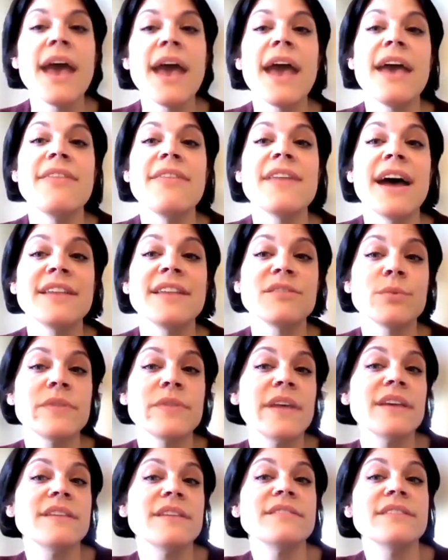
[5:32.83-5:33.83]
And that's when
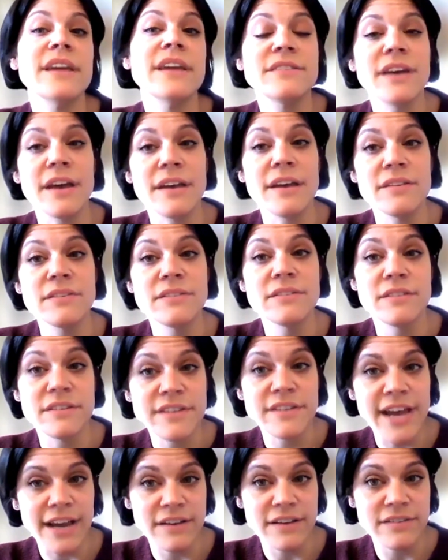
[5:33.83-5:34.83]
they sent us to
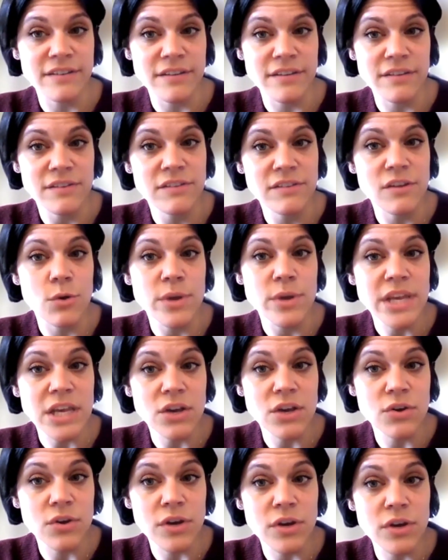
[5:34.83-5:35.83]
Texas so he
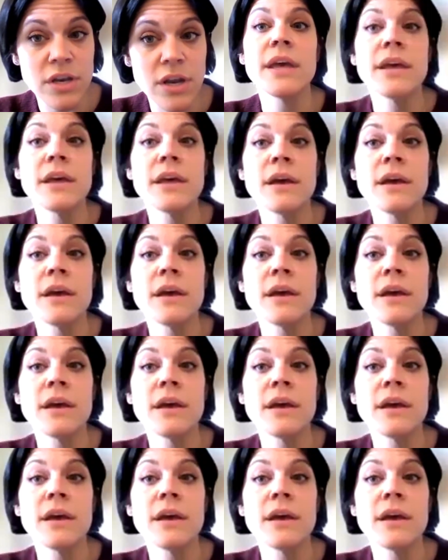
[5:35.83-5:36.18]
could